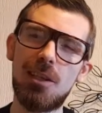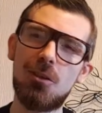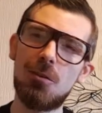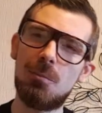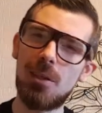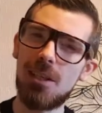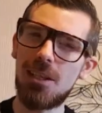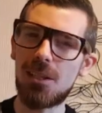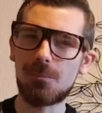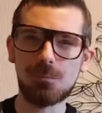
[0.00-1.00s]
he could
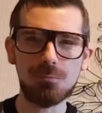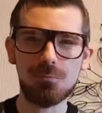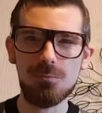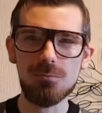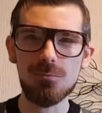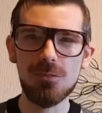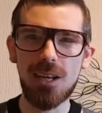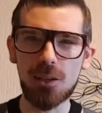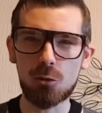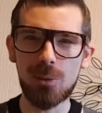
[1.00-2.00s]
be
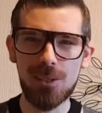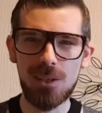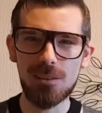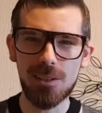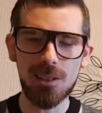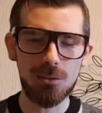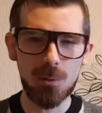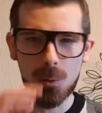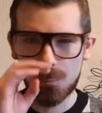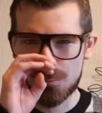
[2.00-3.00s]
a tweener in this film,